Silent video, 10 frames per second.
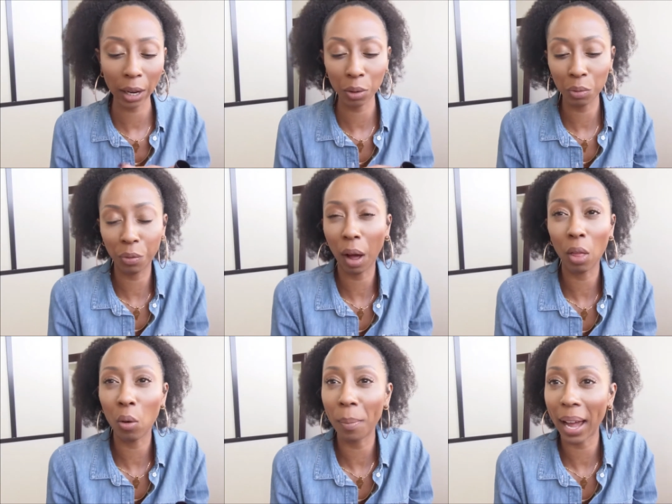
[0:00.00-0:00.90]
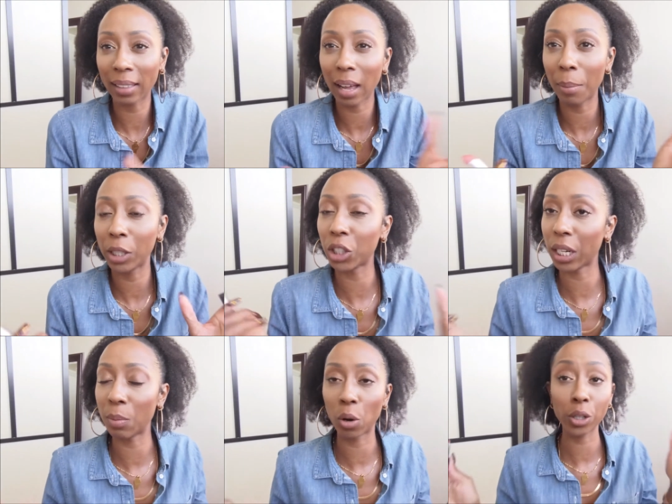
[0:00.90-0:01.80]
I don't follow MAC that much
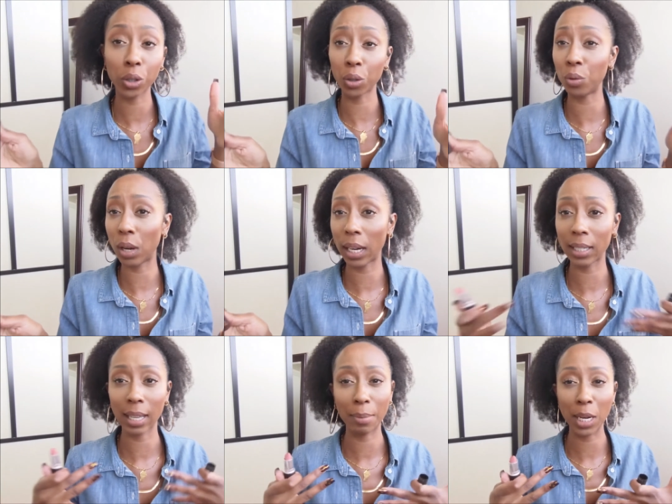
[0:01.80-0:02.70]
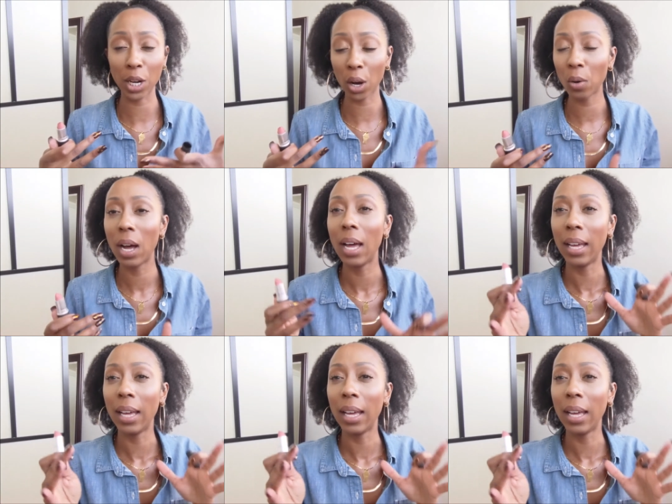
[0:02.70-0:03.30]
anymore, so you guys let me know